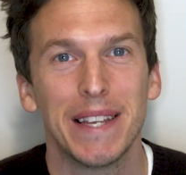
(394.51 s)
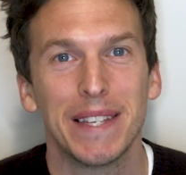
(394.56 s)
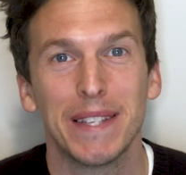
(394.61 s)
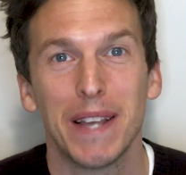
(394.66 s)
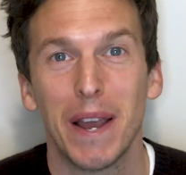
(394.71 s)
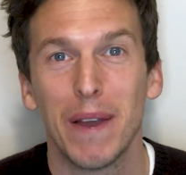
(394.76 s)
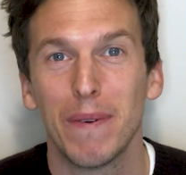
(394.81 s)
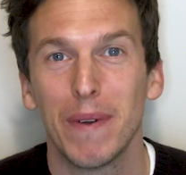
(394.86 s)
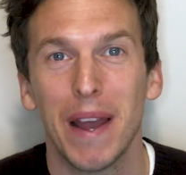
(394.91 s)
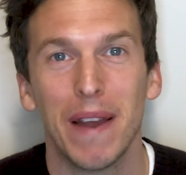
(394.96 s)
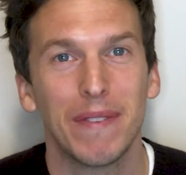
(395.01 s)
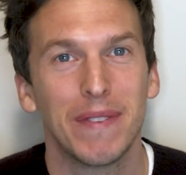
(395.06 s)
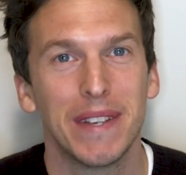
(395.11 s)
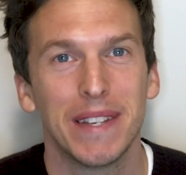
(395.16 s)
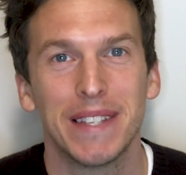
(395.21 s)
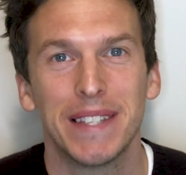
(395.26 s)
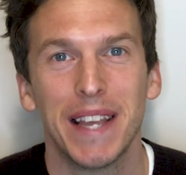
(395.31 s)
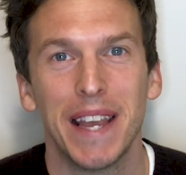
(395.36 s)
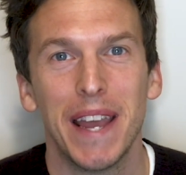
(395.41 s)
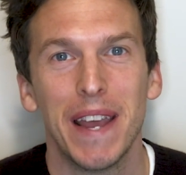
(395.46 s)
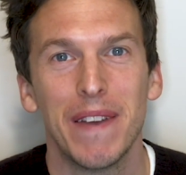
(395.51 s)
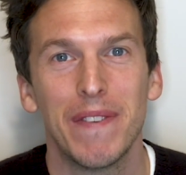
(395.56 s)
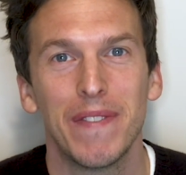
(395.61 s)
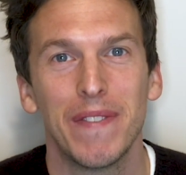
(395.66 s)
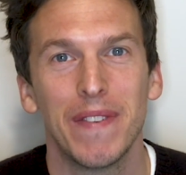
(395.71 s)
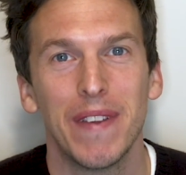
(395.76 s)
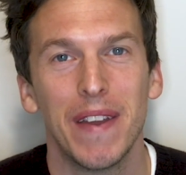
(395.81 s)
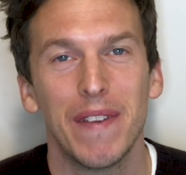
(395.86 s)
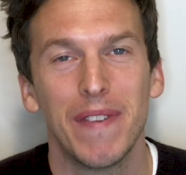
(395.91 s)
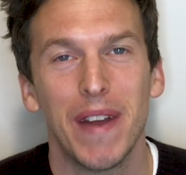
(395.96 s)
So we have to see
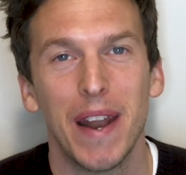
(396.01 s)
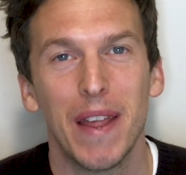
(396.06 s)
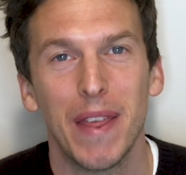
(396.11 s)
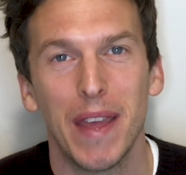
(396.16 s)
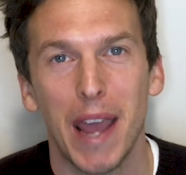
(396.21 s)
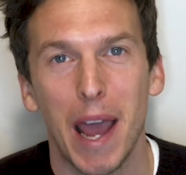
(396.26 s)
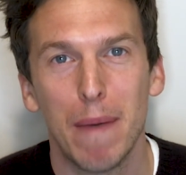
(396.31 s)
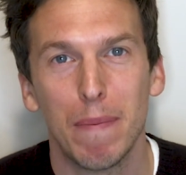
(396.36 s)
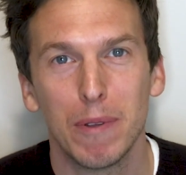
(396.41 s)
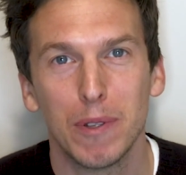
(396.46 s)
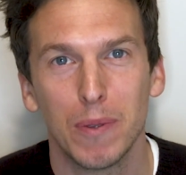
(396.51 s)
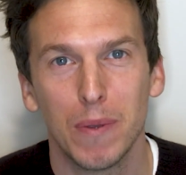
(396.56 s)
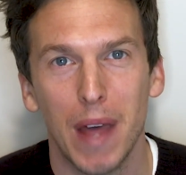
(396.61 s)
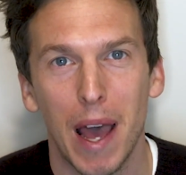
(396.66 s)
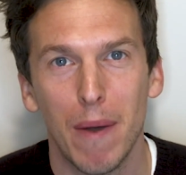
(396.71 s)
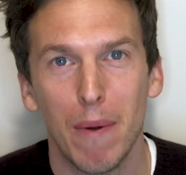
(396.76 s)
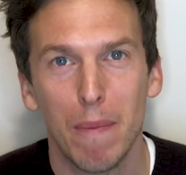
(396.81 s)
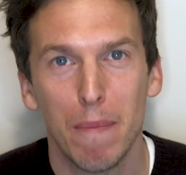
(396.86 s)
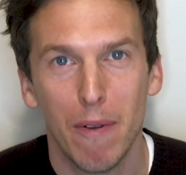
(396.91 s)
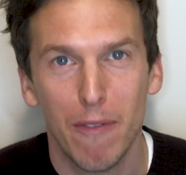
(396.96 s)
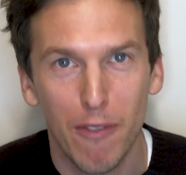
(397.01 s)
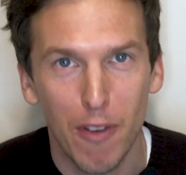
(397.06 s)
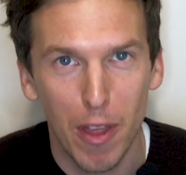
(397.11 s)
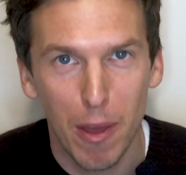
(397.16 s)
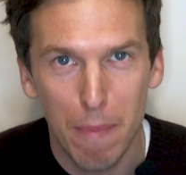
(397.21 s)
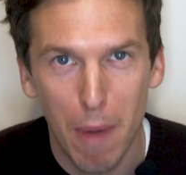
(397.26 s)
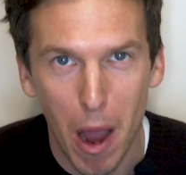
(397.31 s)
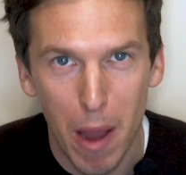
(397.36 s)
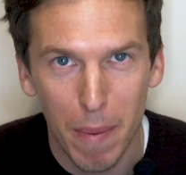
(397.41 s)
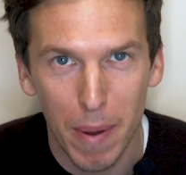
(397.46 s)
if anything happens with that one. But for the
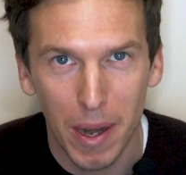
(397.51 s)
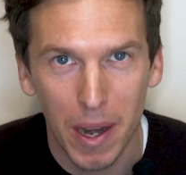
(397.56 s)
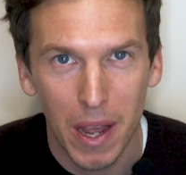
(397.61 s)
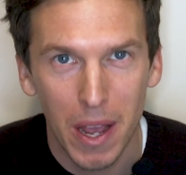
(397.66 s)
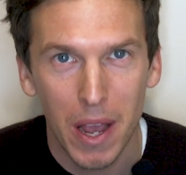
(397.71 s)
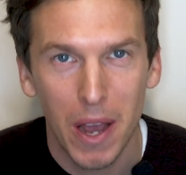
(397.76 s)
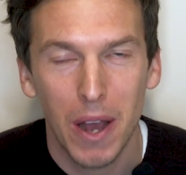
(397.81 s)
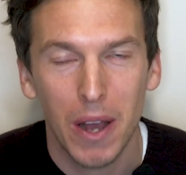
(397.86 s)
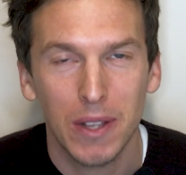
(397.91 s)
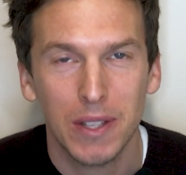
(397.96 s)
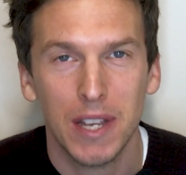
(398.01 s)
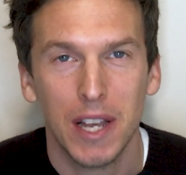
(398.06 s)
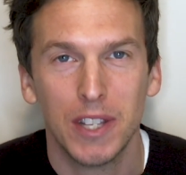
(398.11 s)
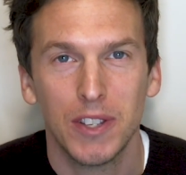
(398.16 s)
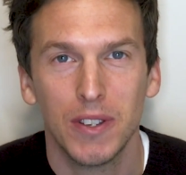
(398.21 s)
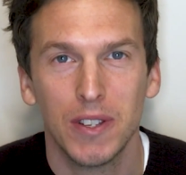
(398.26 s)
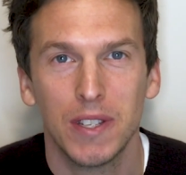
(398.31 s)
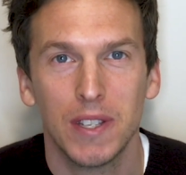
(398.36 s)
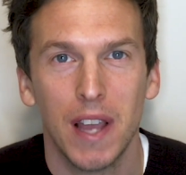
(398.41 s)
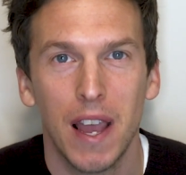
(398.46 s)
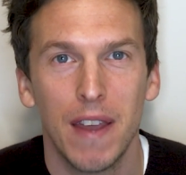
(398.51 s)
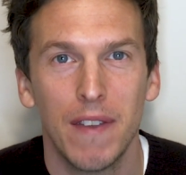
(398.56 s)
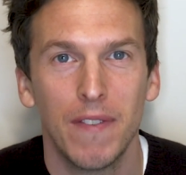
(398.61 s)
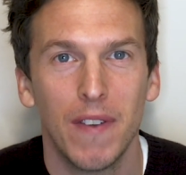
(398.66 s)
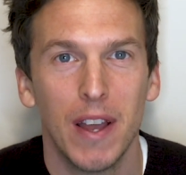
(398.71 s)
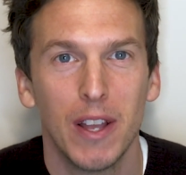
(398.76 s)
moment, Arteta is safe.